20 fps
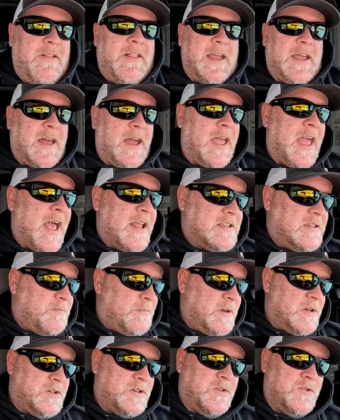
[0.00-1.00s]
Like, I had
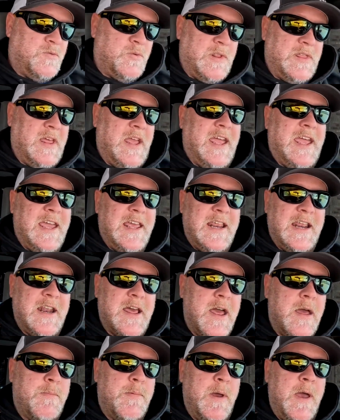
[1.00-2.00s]
some issues with it heating
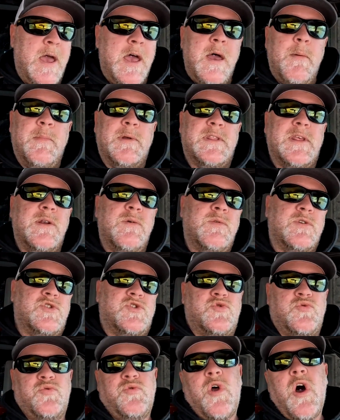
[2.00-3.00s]
up, but then it would
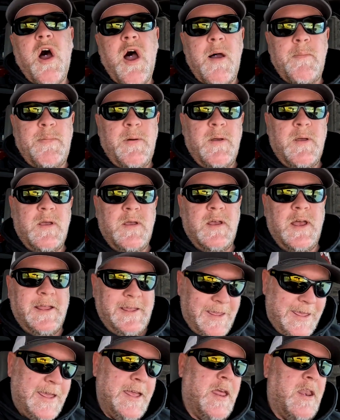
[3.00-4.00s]
drop
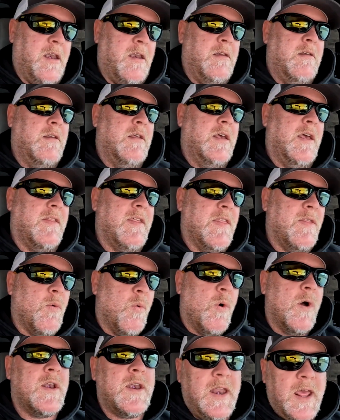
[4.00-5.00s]
again. And then the
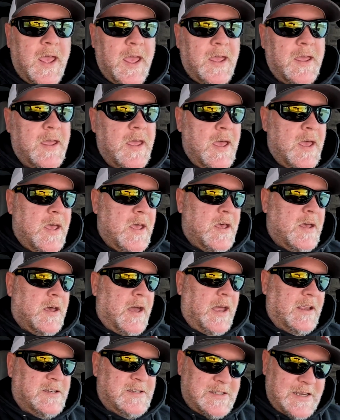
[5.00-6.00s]
one day
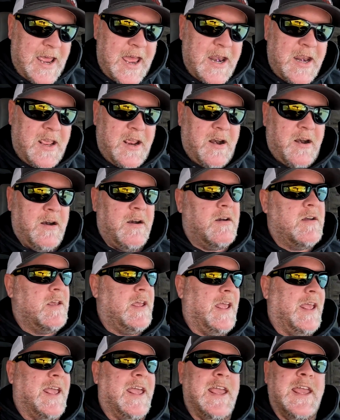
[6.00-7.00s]
I sat here,
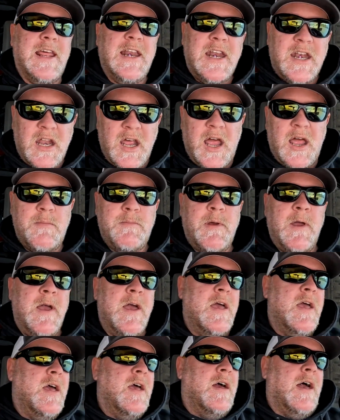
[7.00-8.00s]
it heated up.
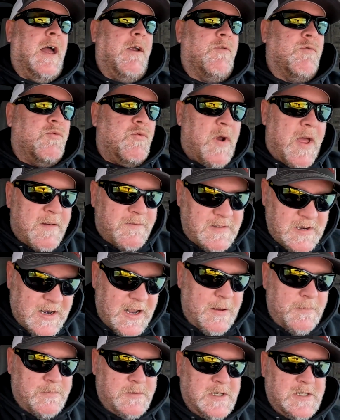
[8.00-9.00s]
I revved it
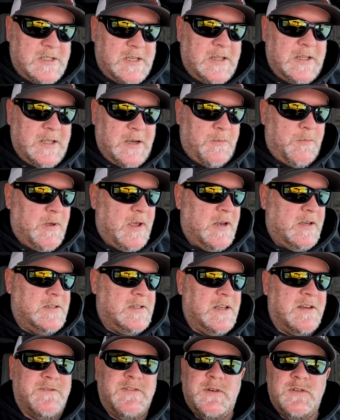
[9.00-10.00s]
up just a little bit to
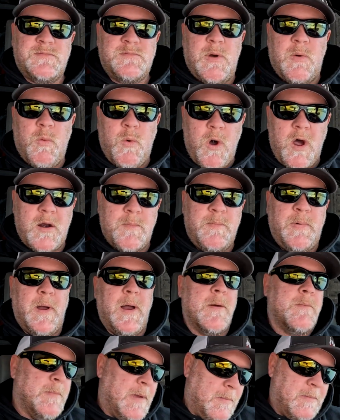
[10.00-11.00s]
see if it was my water
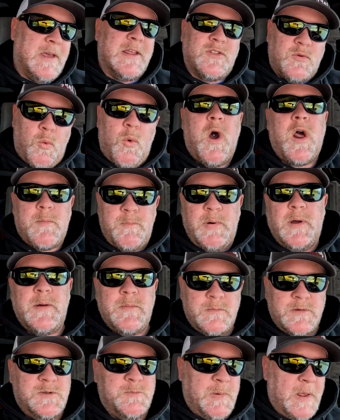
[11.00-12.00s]
pump, maybe get the water
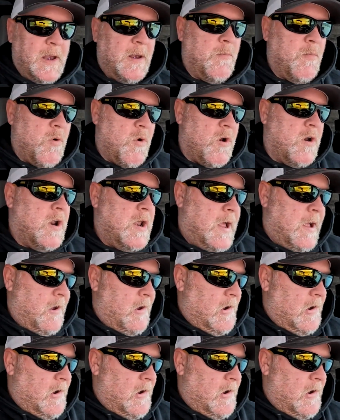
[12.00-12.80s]
pump spinning more.